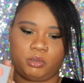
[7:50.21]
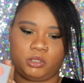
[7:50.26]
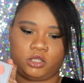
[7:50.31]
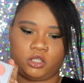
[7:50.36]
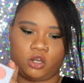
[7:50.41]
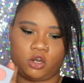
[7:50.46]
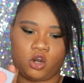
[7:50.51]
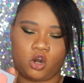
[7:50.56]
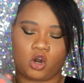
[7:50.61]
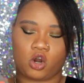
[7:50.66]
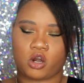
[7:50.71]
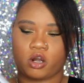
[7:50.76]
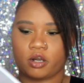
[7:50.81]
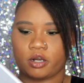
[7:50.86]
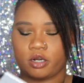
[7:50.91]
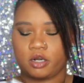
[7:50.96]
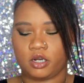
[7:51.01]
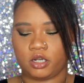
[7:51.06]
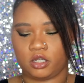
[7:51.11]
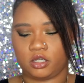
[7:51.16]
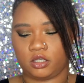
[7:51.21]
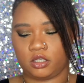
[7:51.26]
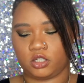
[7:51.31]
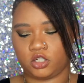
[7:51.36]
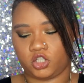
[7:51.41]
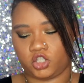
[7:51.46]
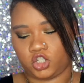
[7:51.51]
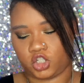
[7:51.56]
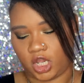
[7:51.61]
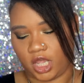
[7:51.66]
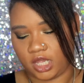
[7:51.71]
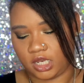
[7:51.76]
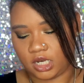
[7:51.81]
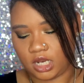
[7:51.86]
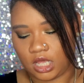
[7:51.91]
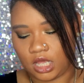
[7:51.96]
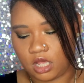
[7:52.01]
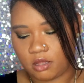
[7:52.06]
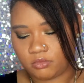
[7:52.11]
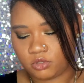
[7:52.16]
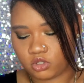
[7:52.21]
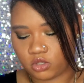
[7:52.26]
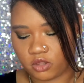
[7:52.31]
but there are shade names.